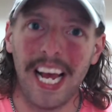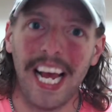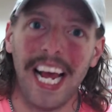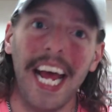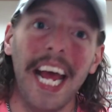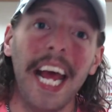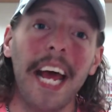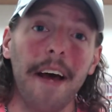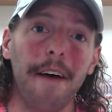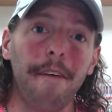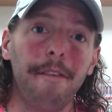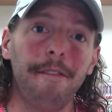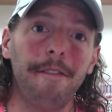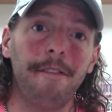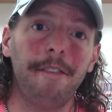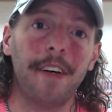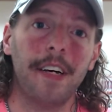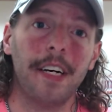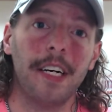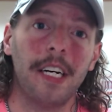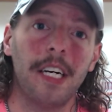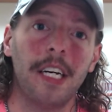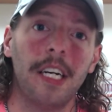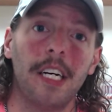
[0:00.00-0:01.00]
if
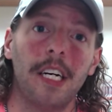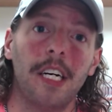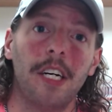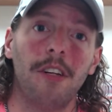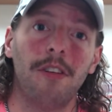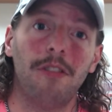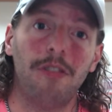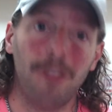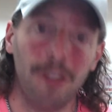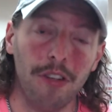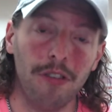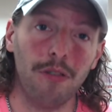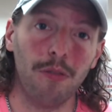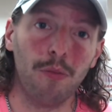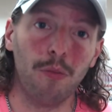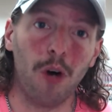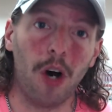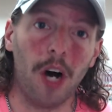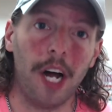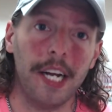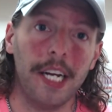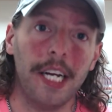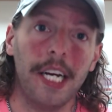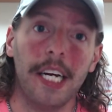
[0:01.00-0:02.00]
season
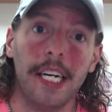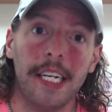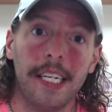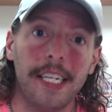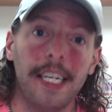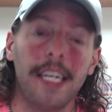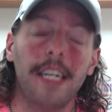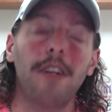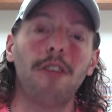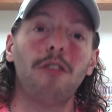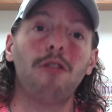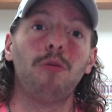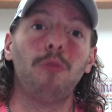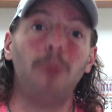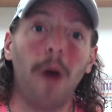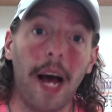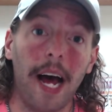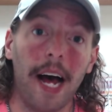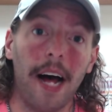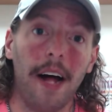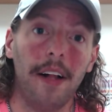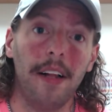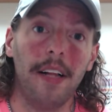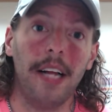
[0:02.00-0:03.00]
one did as
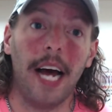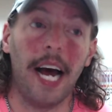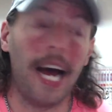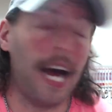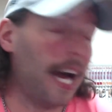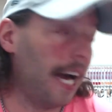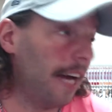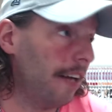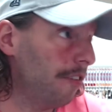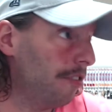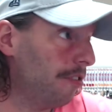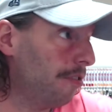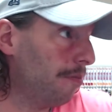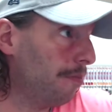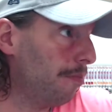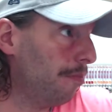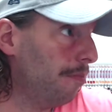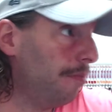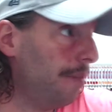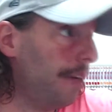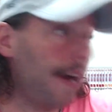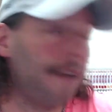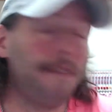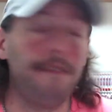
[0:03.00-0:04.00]
well as
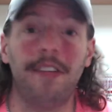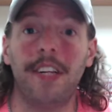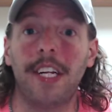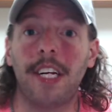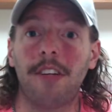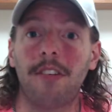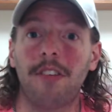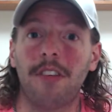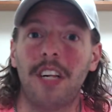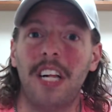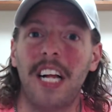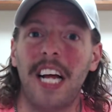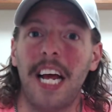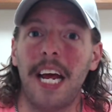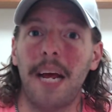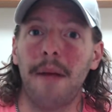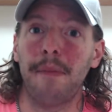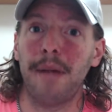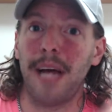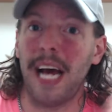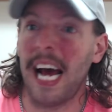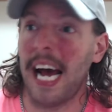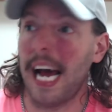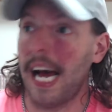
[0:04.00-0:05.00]
Netflix
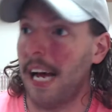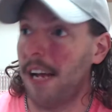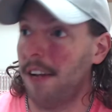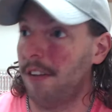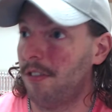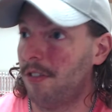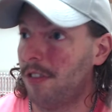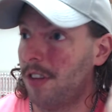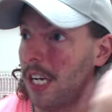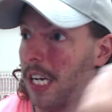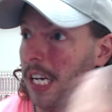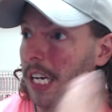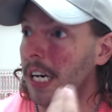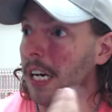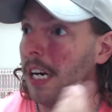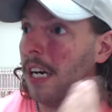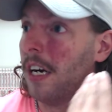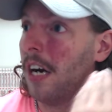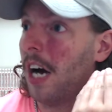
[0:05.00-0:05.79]
claimed, as the